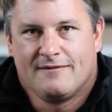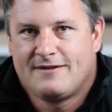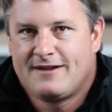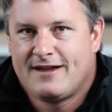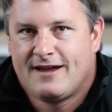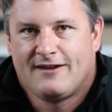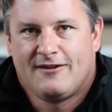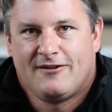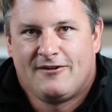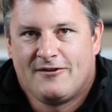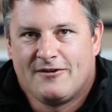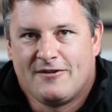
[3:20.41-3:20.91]

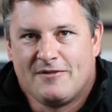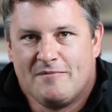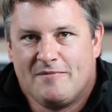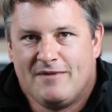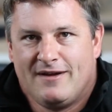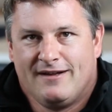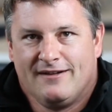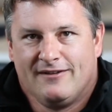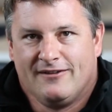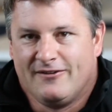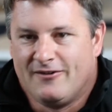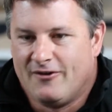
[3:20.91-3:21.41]
catalog in the
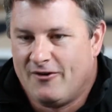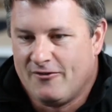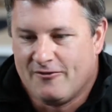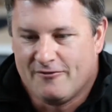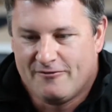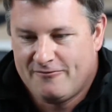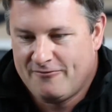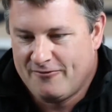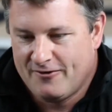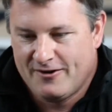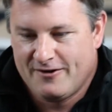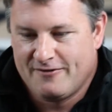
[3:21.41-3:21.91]
mail, and on
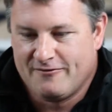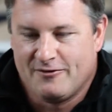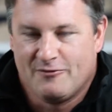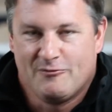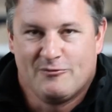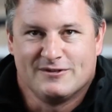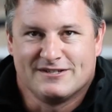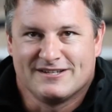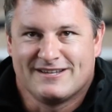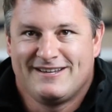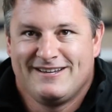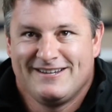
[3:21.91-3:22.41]
the front of
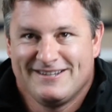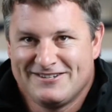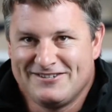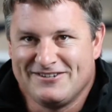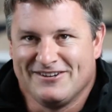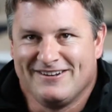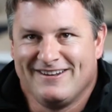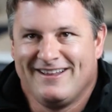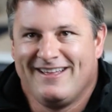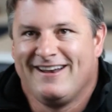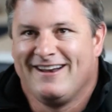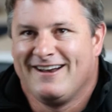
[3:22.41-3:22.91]
it was a
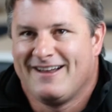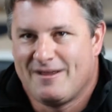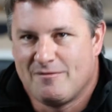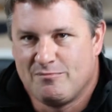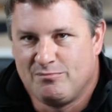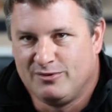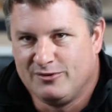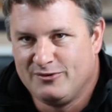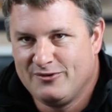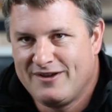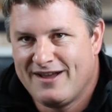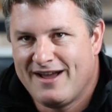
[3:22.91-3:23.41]
kitchen, and it
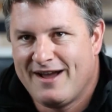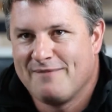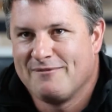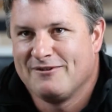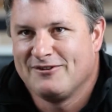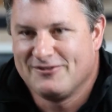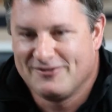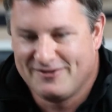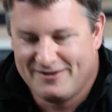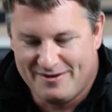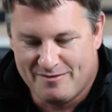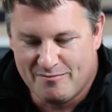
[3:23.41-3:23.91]
had blue
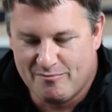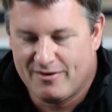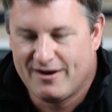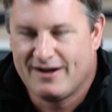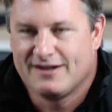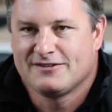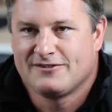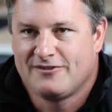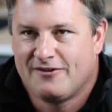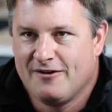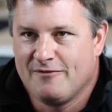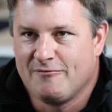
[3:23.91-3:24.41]
cabinetry and
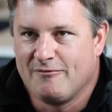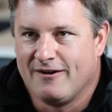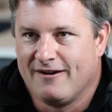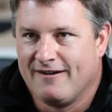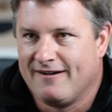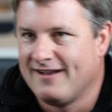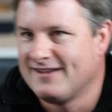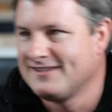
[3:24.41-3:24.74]
brass hardware.